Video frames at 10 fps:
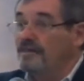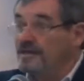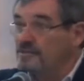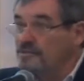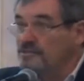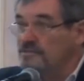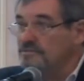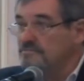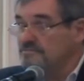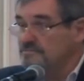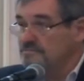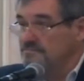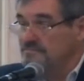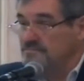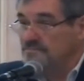They will.
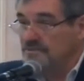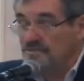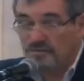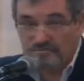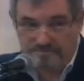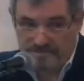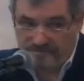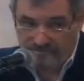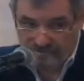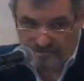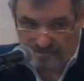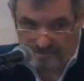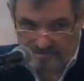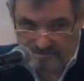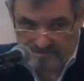It won't be very
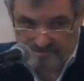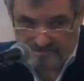long